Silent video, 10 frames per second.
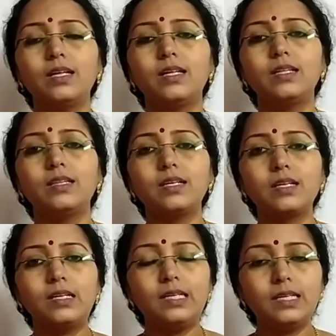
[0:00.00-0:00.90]
the
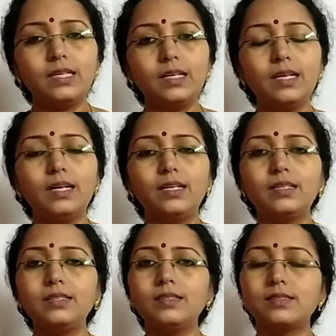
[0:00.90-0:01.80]
DNA
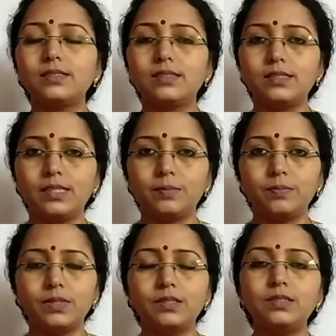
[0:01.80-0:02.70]
content is the same.
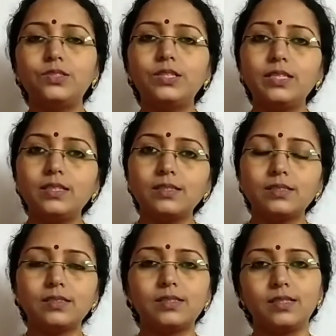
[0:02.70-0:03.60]
The gene is
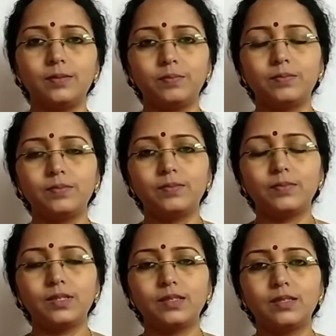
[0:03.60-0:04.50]
the same.
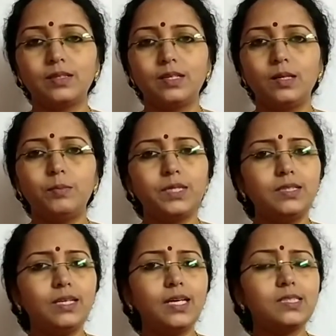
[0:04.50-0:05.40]
But
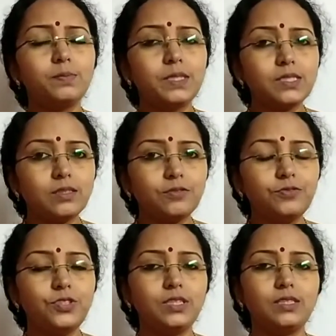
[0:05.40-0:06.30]
the expression of
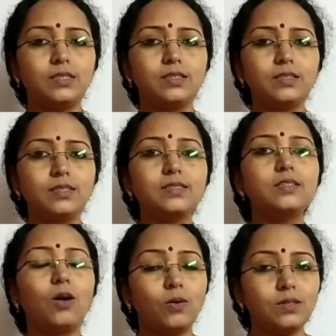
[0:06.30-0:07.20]
gene is
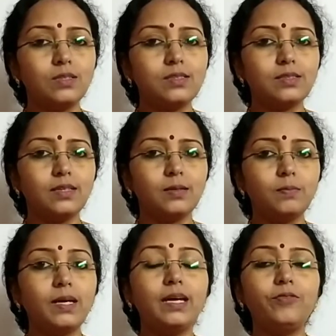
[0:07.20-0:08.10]
not the same
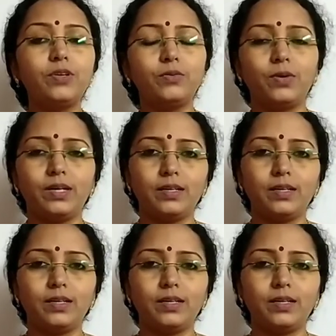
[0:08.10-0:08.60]
everywhere.